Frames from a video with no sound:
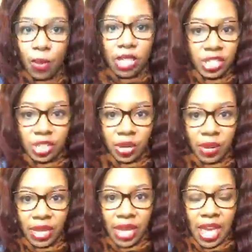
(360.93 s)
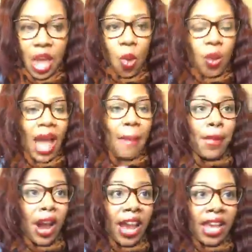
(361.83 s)
what you're doing. When I'm
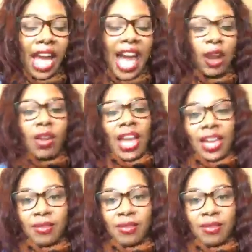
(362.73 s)
marketing, I don't like